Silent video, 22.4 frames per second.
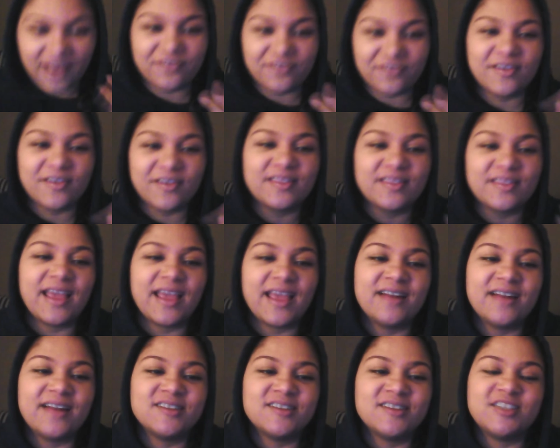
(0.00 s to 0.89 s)
I feel
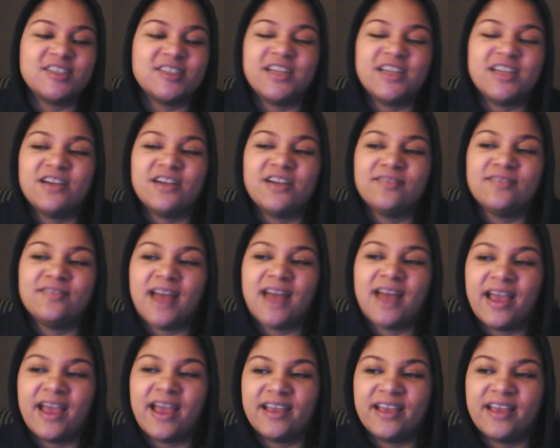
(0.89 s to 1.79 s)
the energy
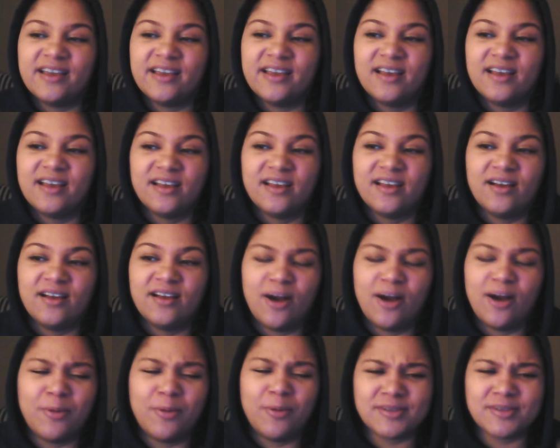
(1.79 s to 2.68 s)
of like,
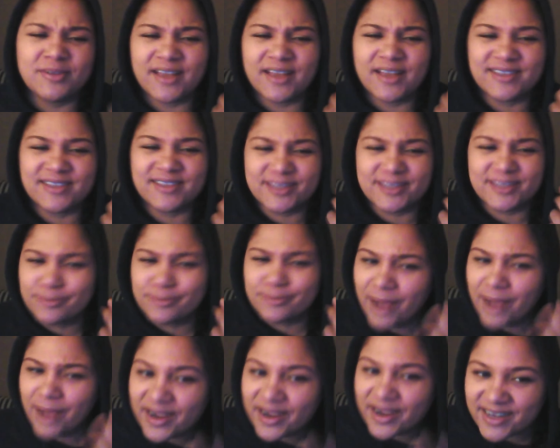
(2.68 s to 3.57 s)
almost like
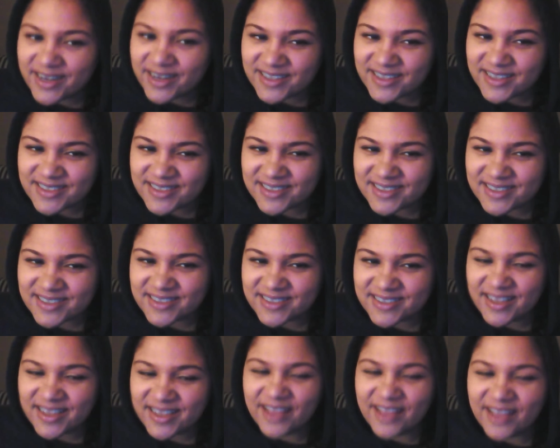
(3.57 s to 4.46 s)

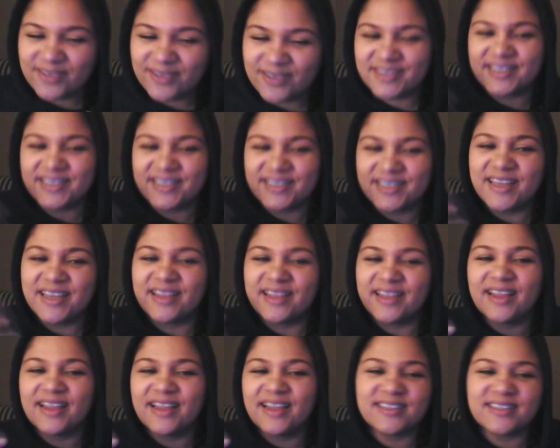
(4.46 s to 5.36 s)
smugness. And you
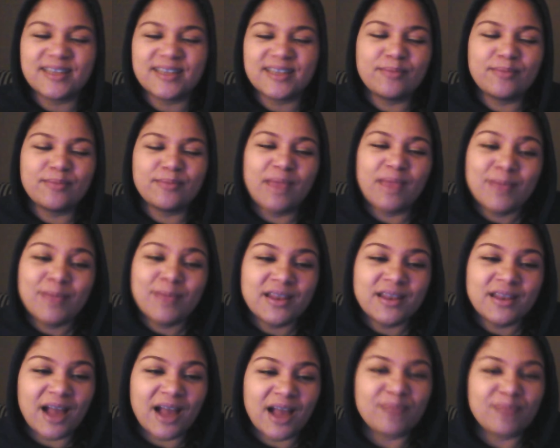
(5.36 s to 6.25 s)
see it, it's
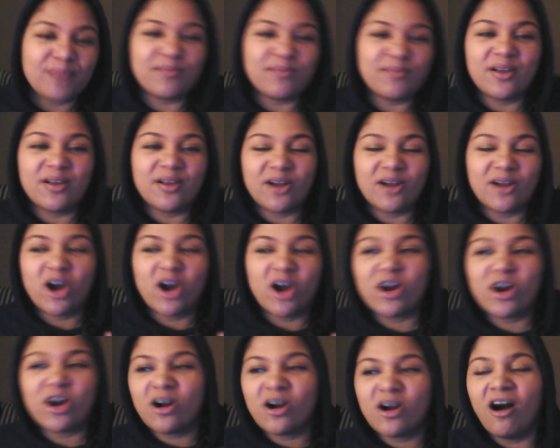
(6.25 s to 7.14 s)
maybe not
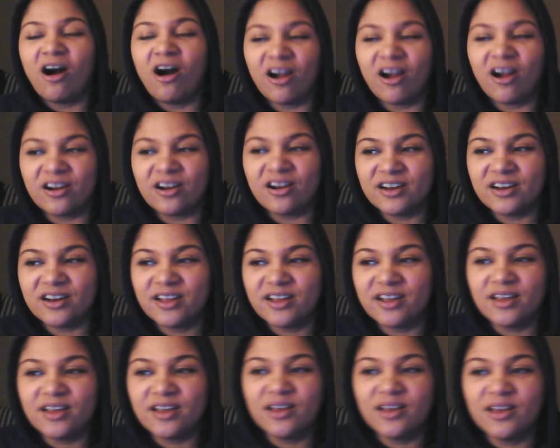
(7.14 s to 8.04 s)
her heart,
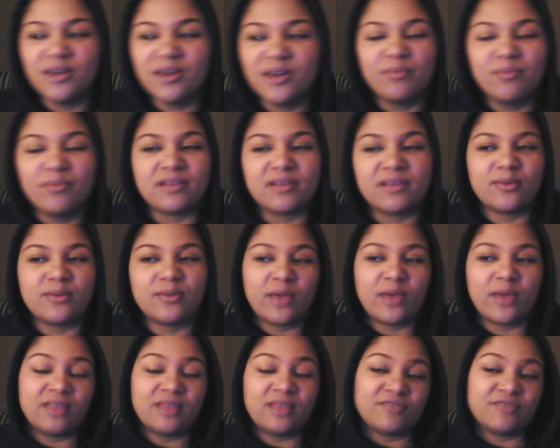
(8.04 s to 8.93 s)
but
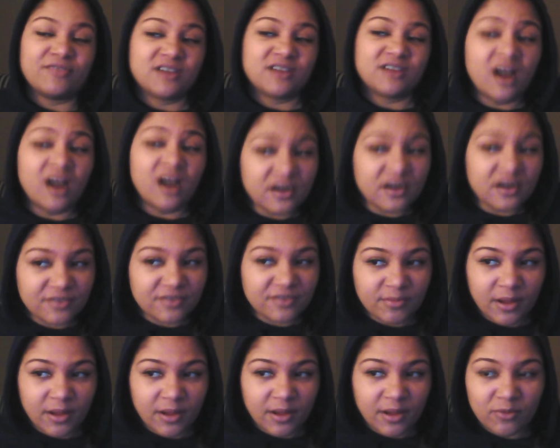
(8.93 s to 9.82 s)
the way the
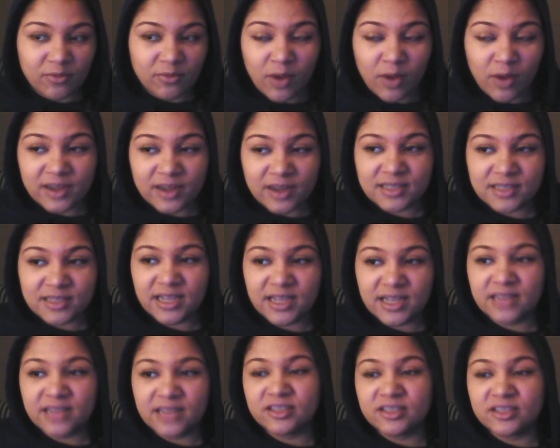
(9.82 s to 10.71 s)
photographer may have wanted to
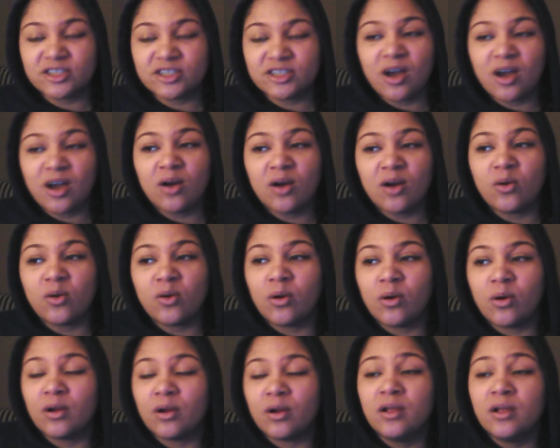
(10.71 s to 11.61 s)
take this
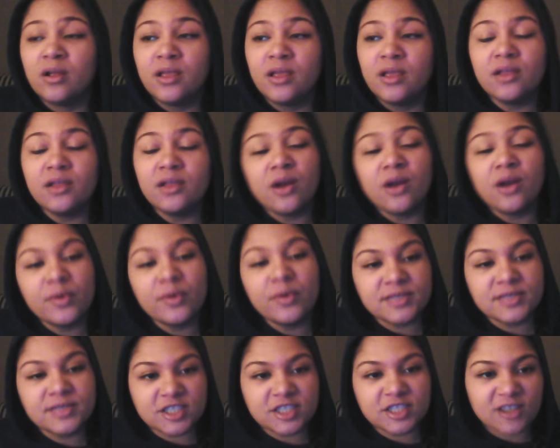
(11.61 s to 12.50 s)
shot, or,
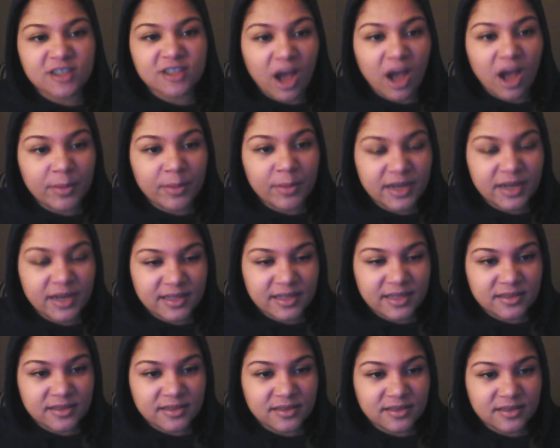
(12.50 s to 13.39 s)
it's just
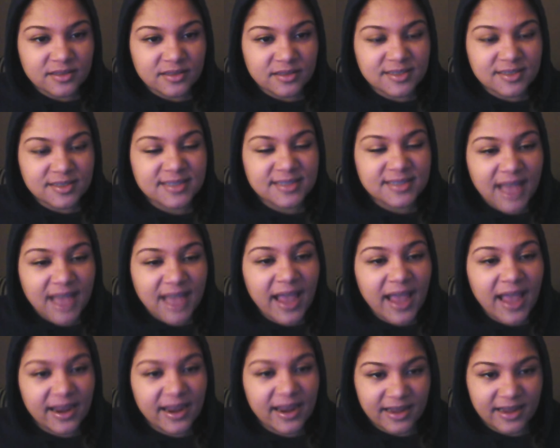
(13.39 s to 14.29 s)
common in
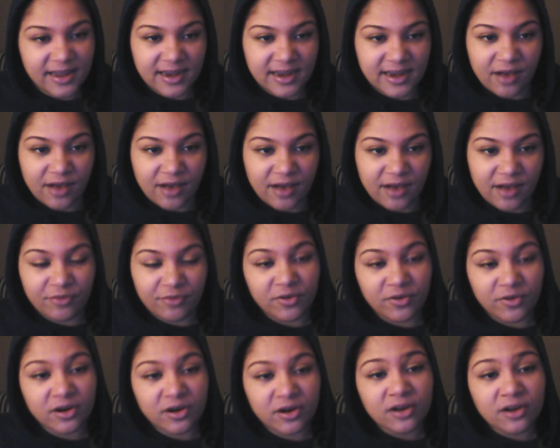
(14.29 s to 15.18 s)
society
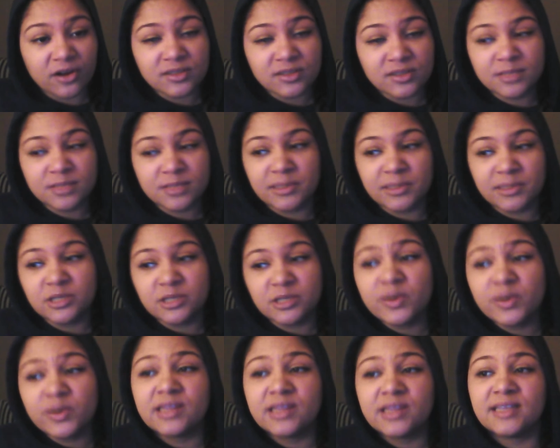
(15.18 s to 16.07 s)
now for girls to be
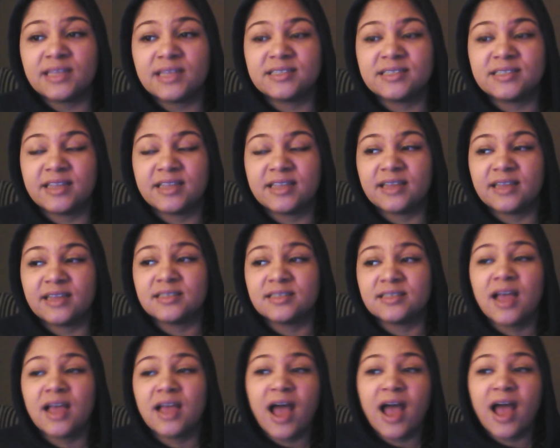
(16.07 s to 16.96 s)
doing these
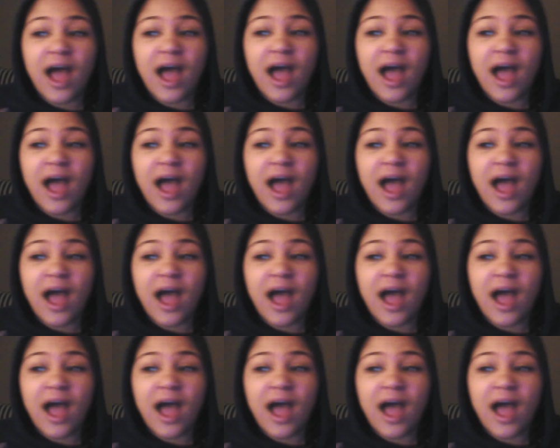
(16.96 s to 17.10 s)
things.